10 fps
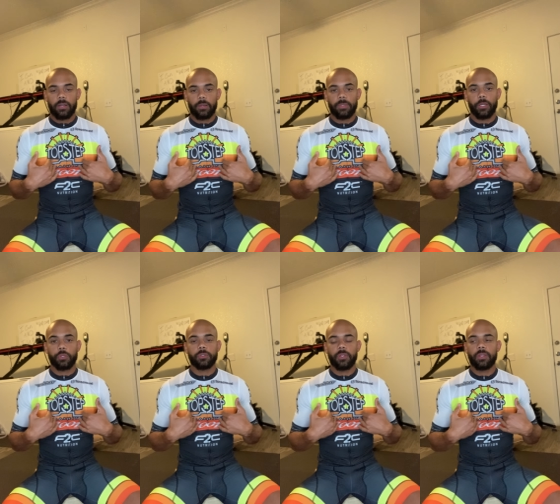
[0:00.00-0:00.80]

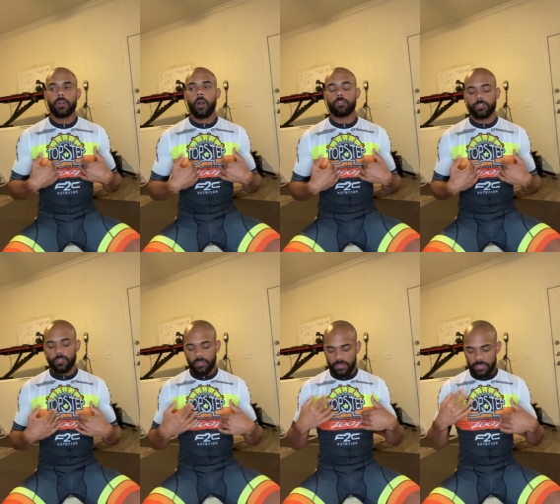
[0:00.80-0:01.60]
included,
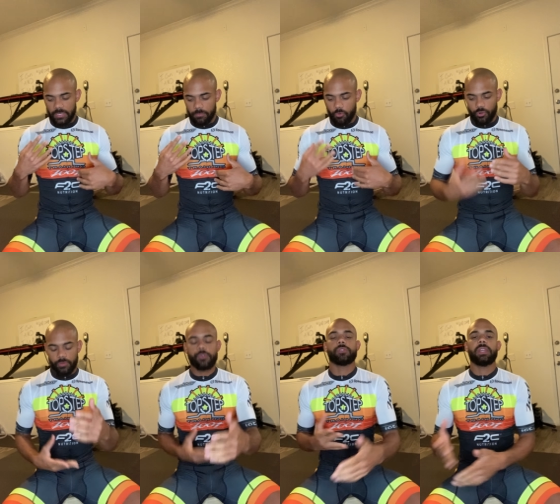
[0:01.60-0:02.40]
overlook the morning
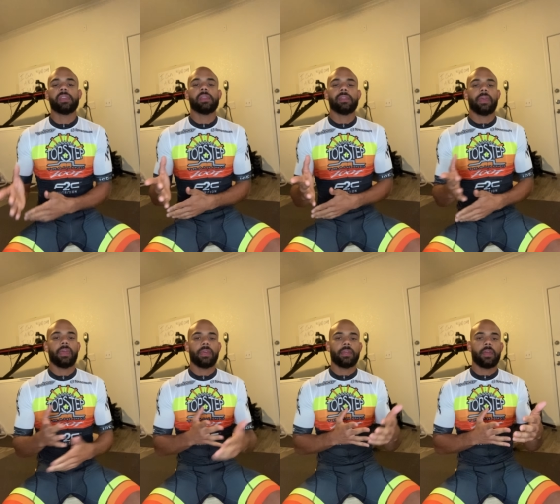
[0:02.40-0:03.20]
routine
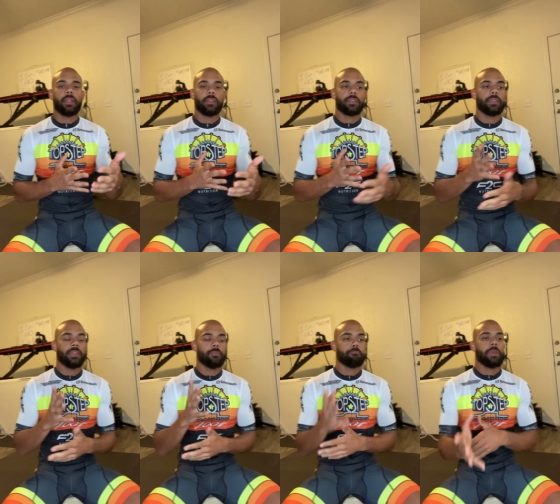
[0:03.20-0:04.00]
and the
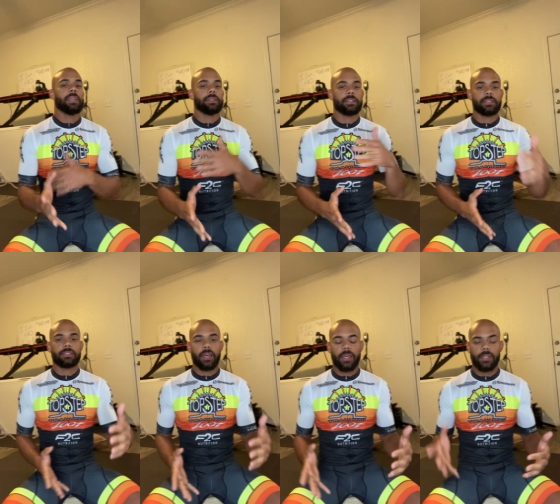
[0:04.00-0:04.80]
maintenance
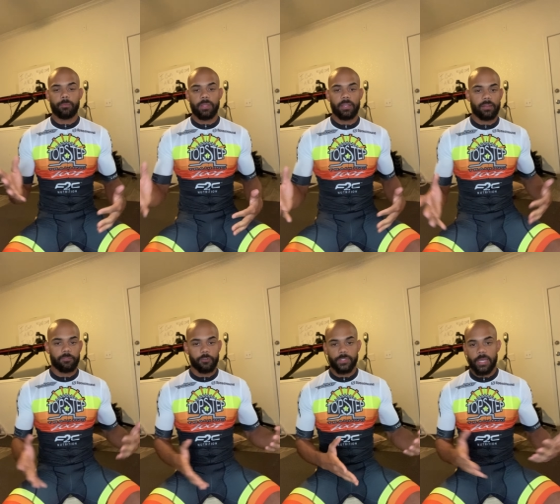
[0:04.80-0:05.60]
side of being a
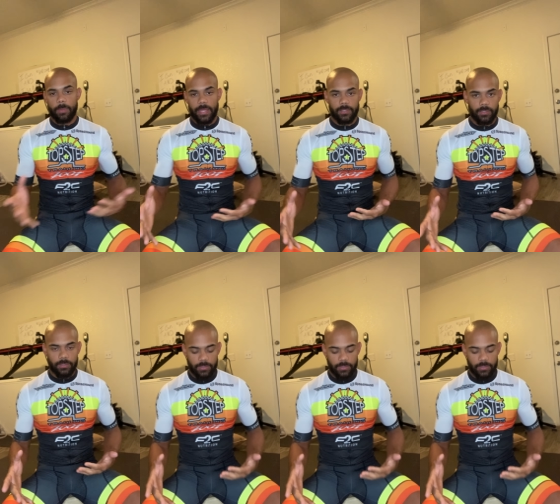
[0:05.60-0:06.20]
full-time athlete.